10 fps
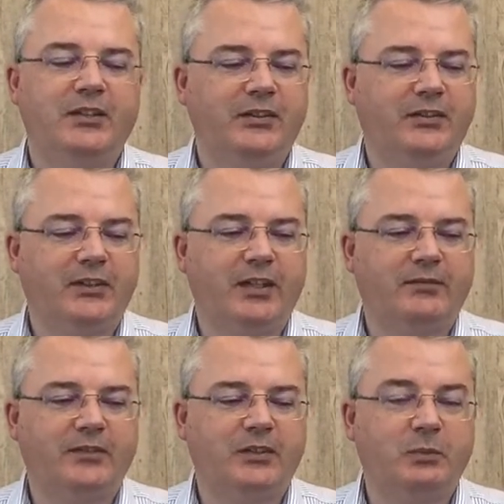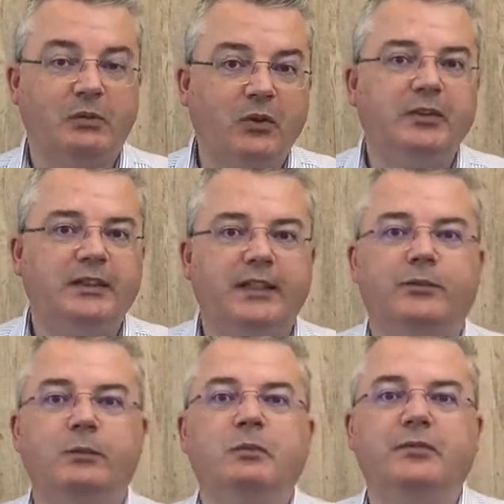So therefore, we roll the
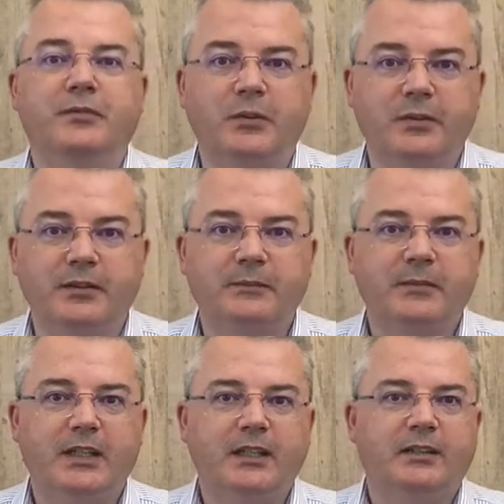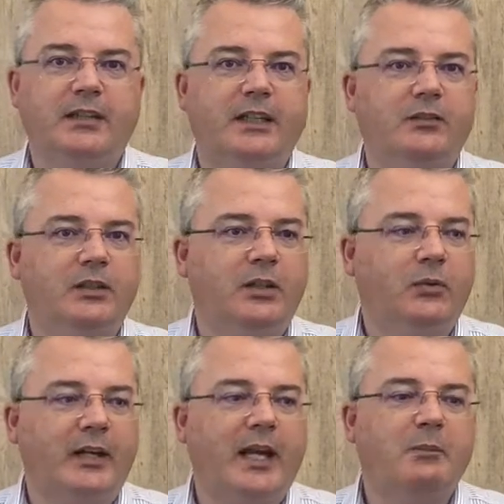dice, we move forward. Now,
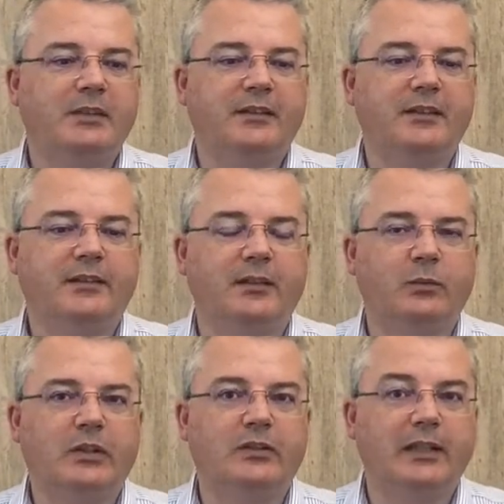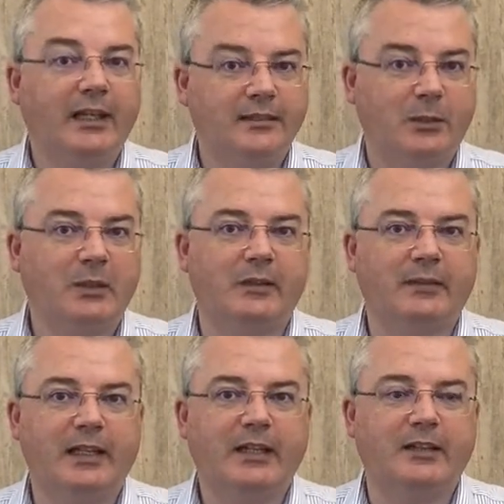what happens is that we could land on the bottom
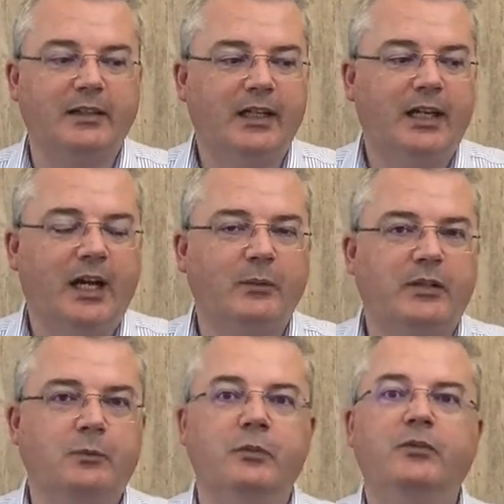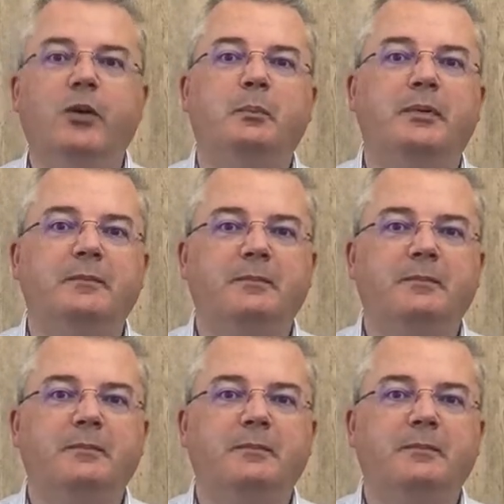of the ladder and we could move up.